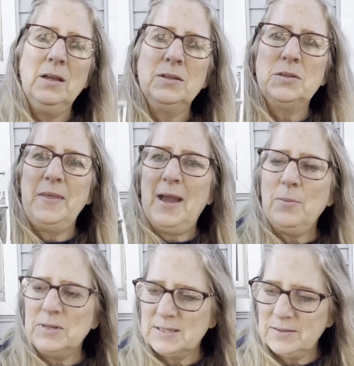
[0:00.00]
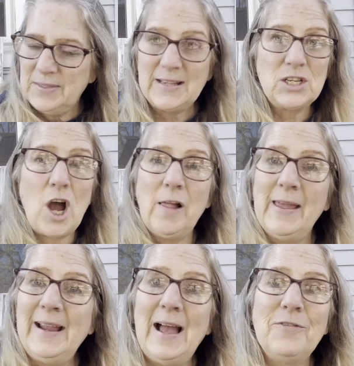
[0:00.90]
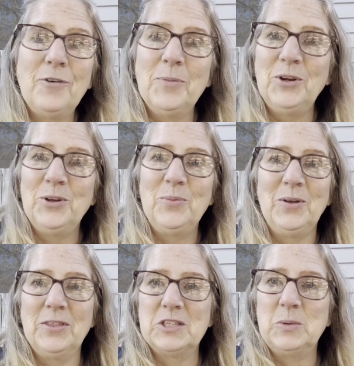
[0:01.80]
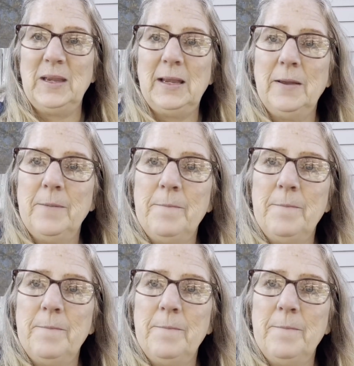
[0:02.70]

So that's all I got from the Goodwill this week.